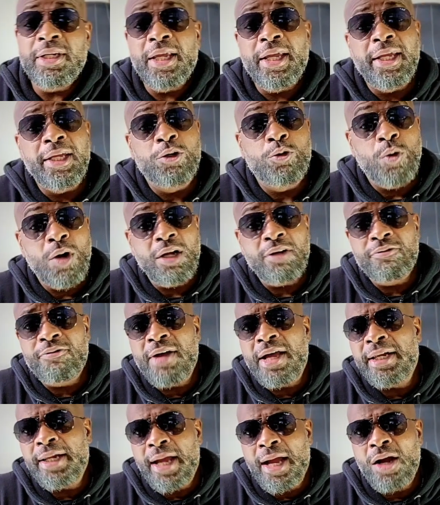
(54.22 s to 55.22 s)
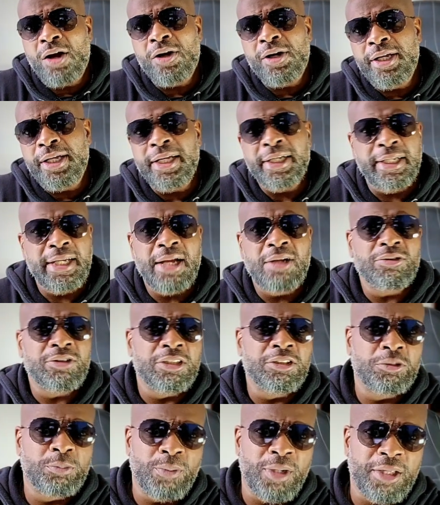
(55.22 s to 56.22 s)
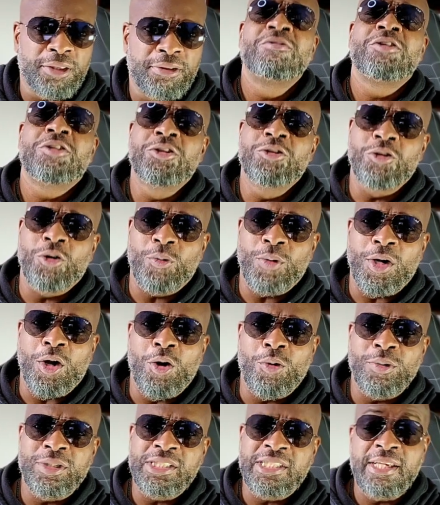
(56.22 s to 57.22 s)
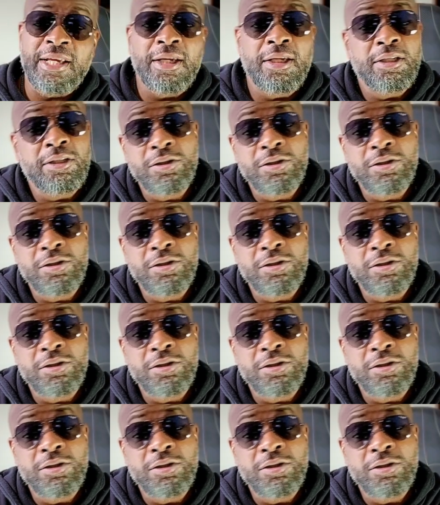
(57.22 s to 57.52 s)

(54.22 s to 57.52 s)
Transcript: a qualified IRA account this month. You know what I always say, you